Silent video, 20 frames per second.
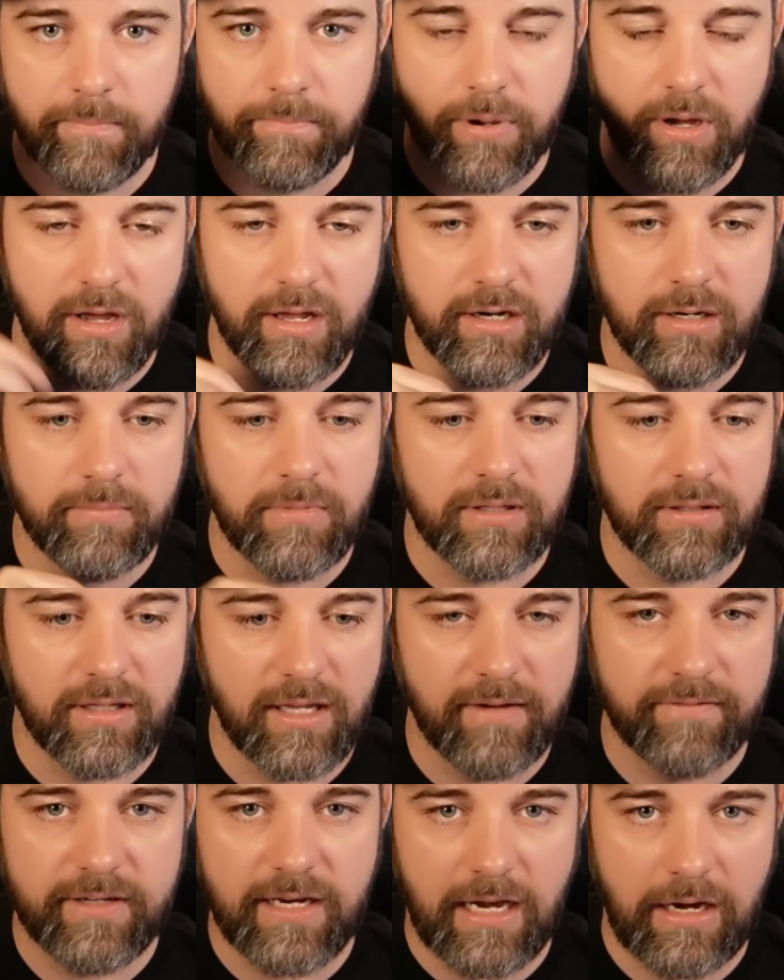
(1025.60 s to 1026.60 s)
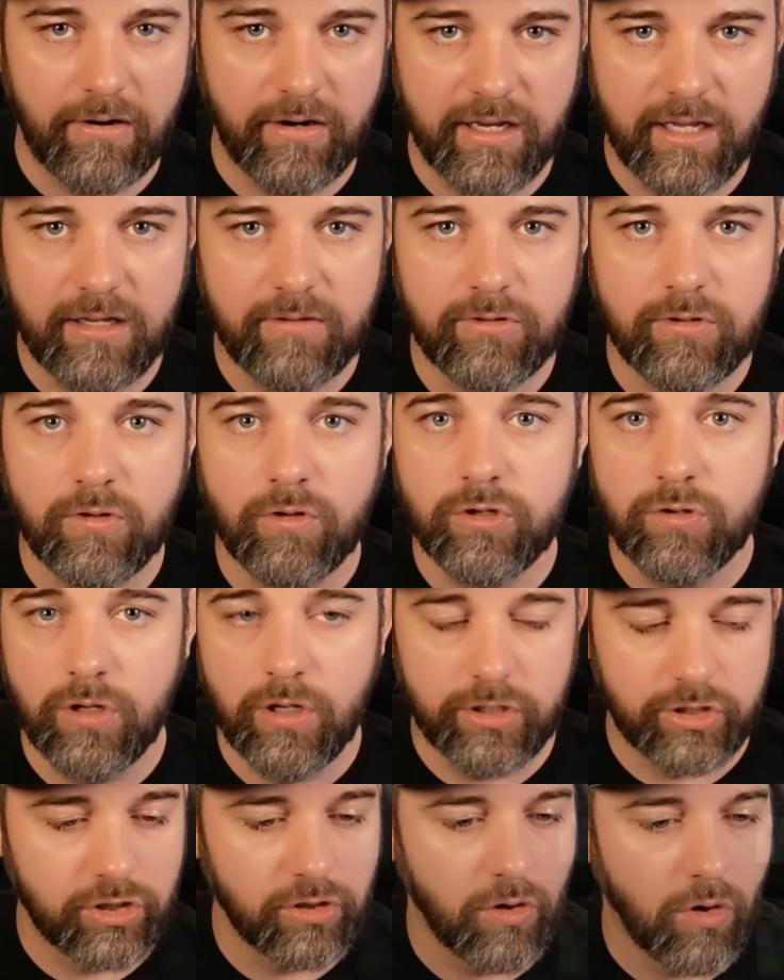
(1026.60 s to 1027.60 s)
bottom left area,
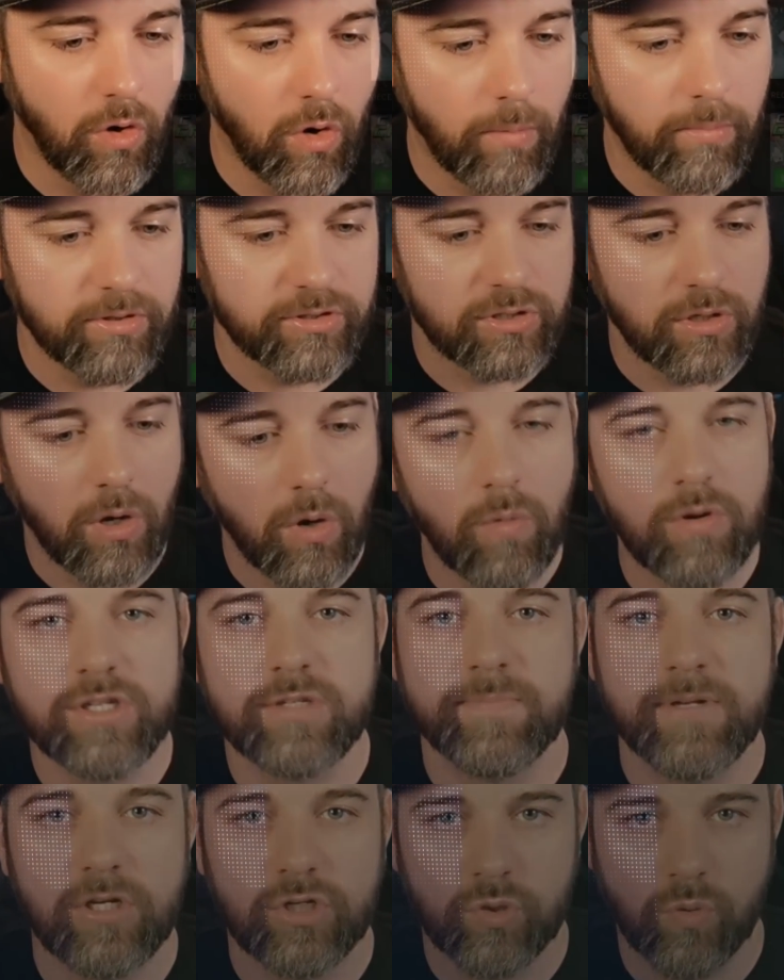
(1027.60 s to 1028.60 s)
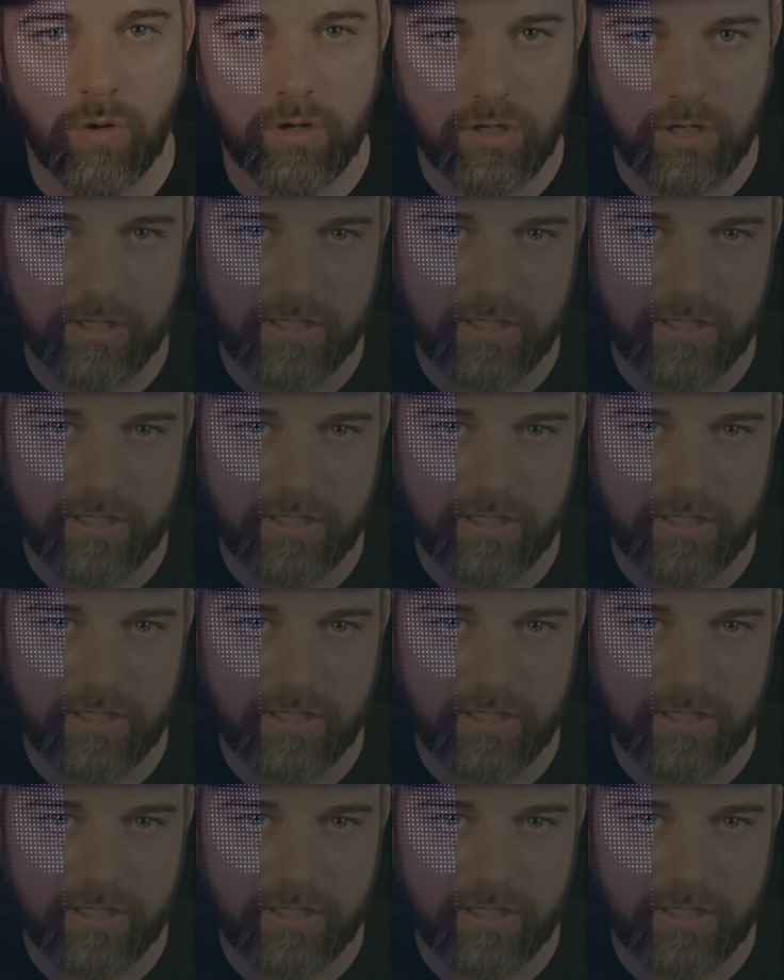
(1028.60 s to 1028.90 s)
it should almost always be a shortcut